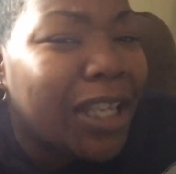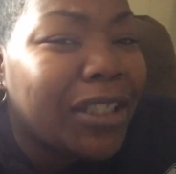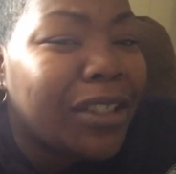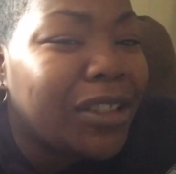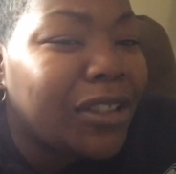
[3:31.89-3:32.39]

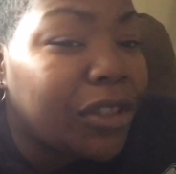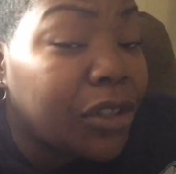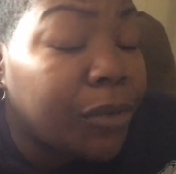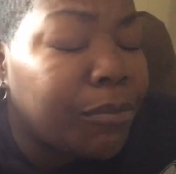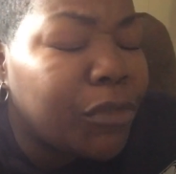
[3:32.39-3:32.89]
The,
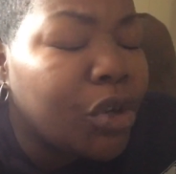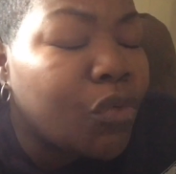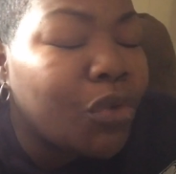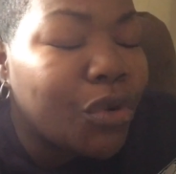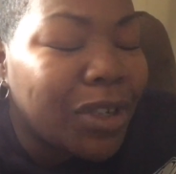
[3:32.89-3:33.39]
the, the
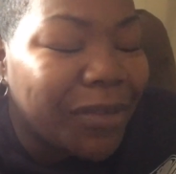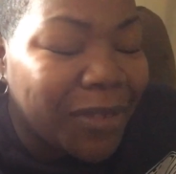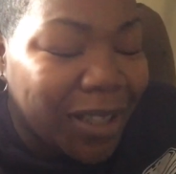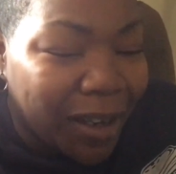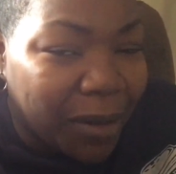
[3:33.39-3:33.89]
rule of
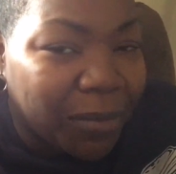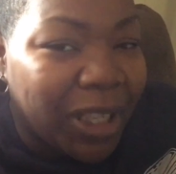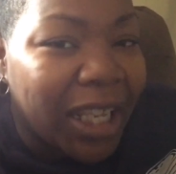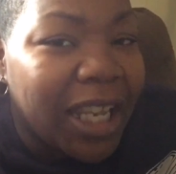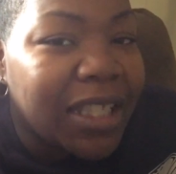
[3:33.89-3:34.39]
thumb
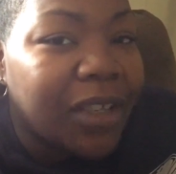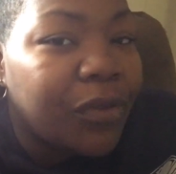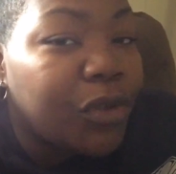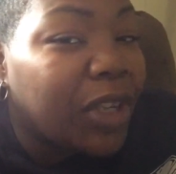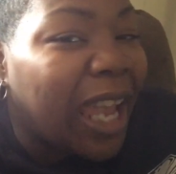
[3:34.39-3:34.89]
is
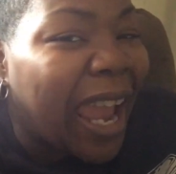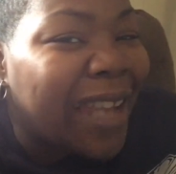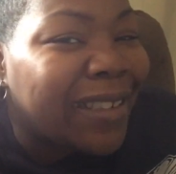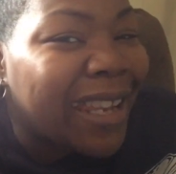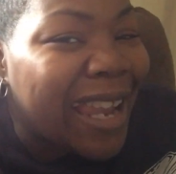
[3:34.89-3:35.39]
if you
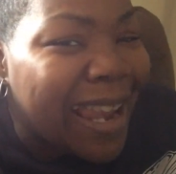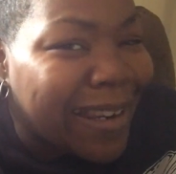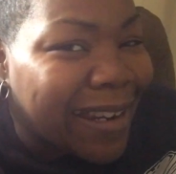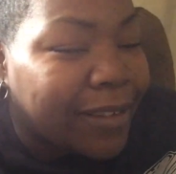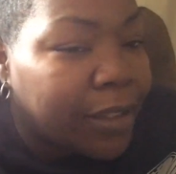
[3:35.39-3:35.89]
can't
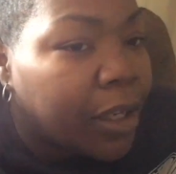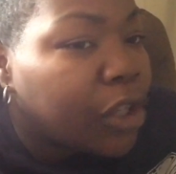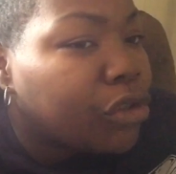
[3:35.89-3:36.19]
eat it,